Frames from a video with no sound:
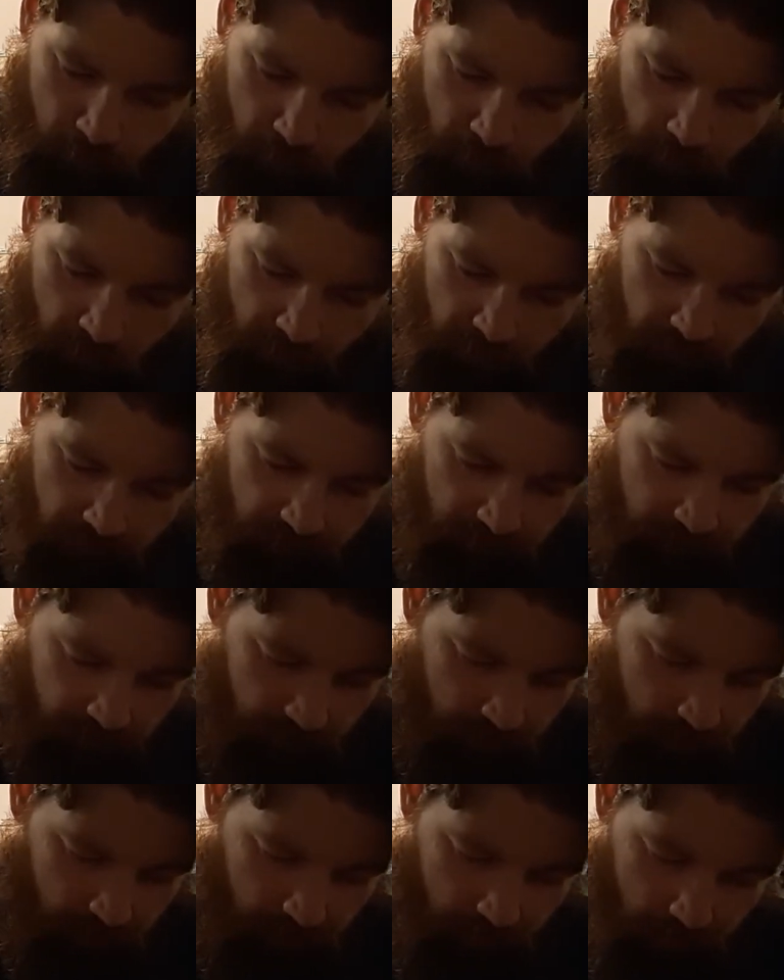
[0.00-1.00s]
Let's
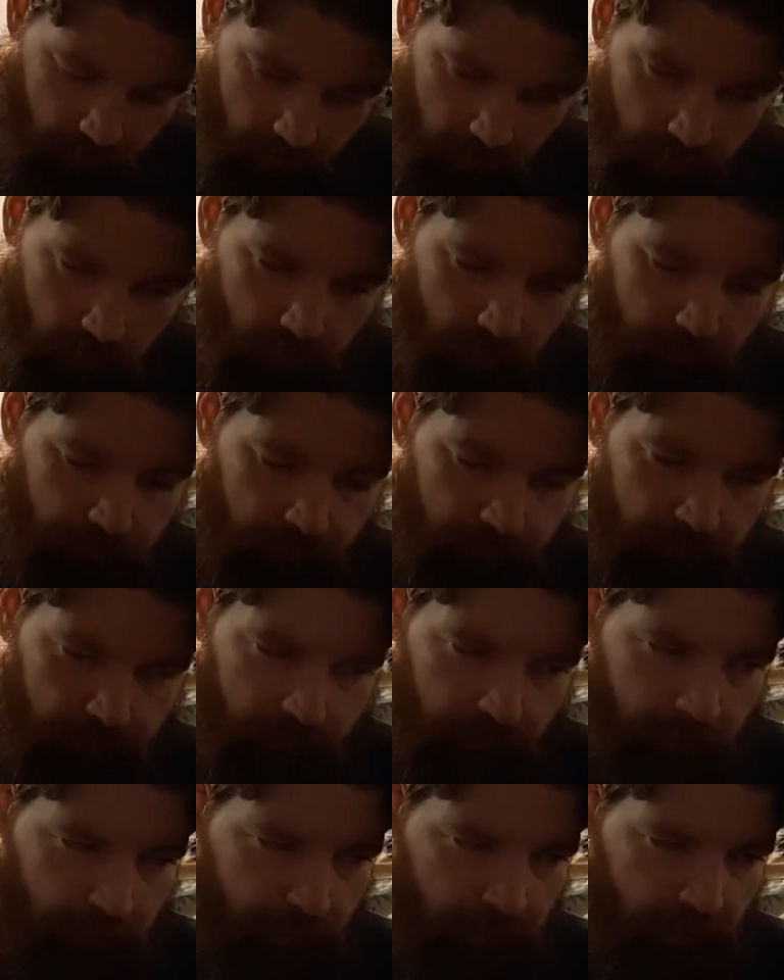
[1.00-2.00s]
see here.
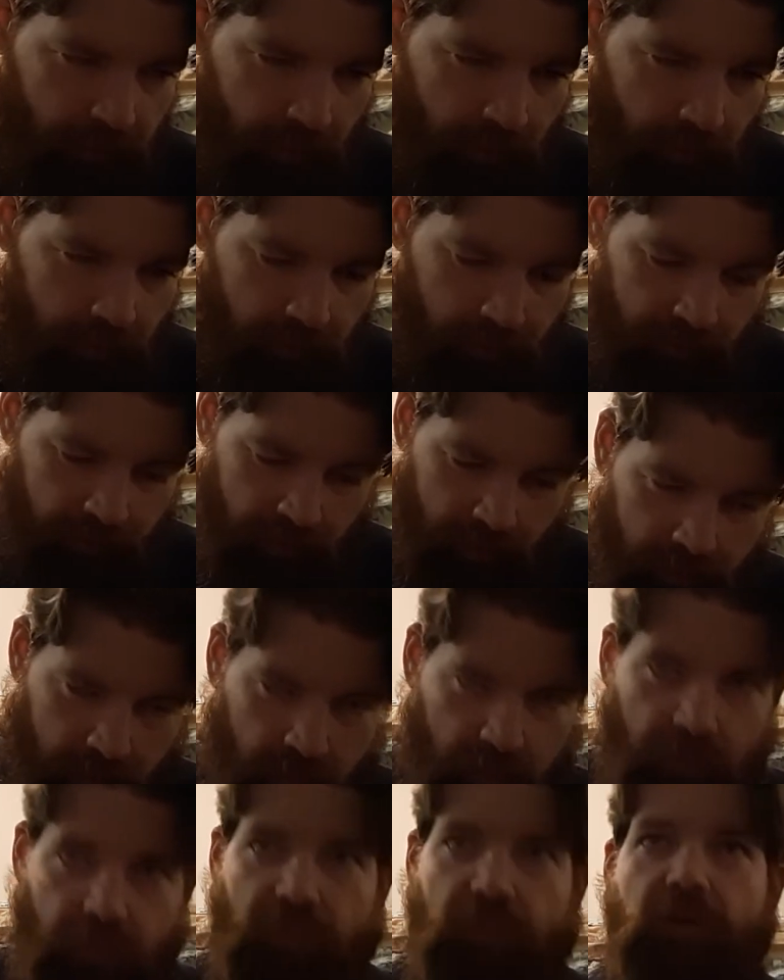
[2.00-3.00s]
From there,
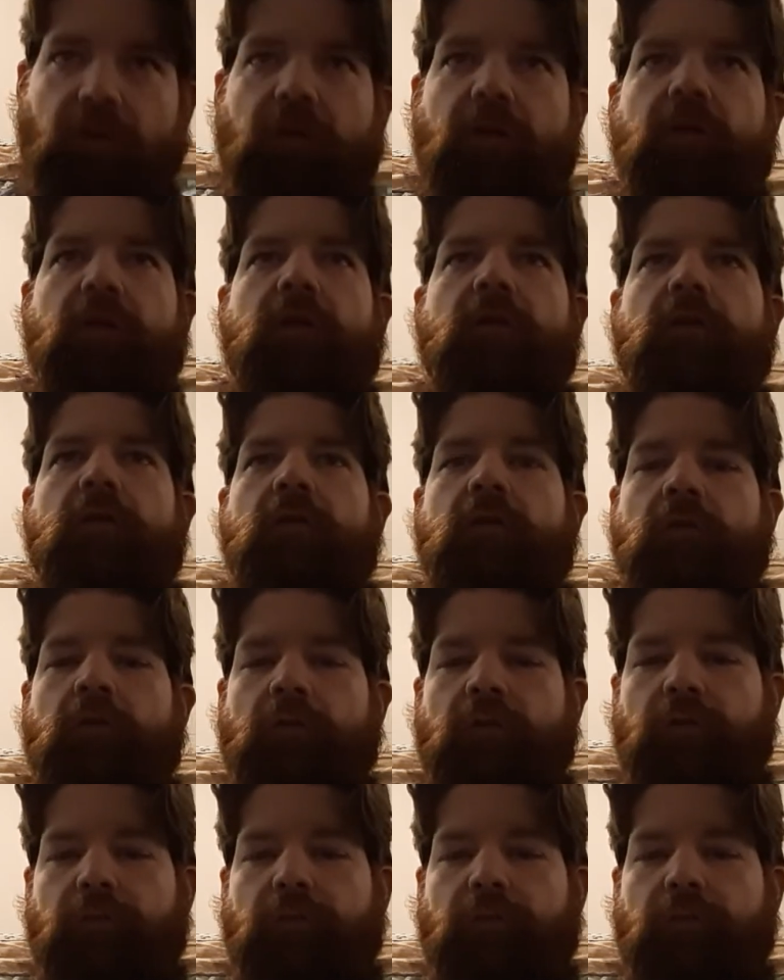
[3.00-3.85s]
then, she